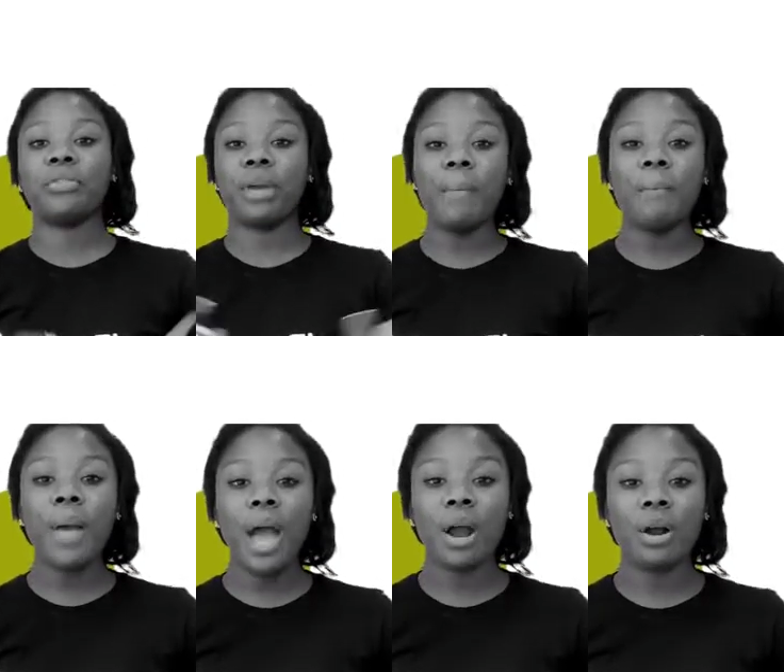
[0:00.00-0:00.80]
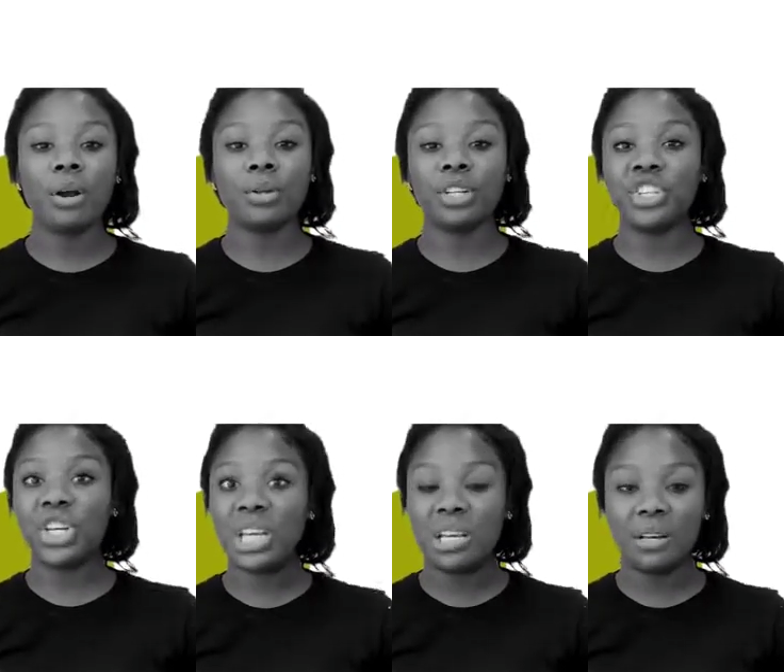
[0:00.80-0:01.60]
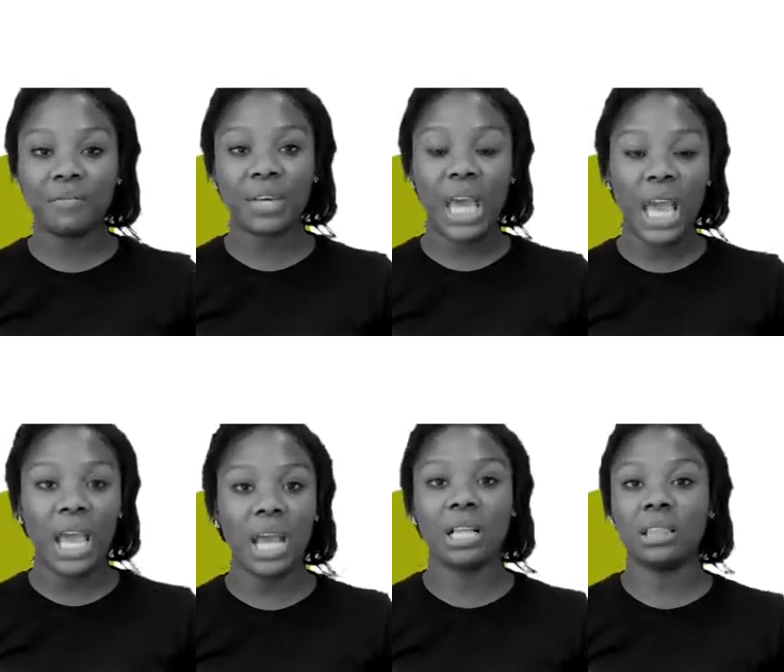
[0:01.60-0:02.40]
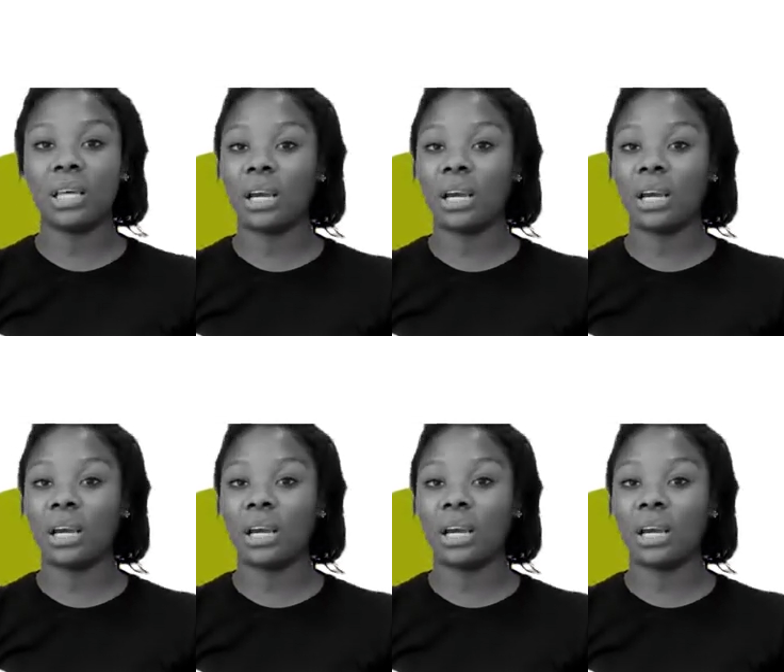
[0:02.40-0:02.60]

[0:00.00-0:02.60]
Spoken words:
the emperor, the chief, the king,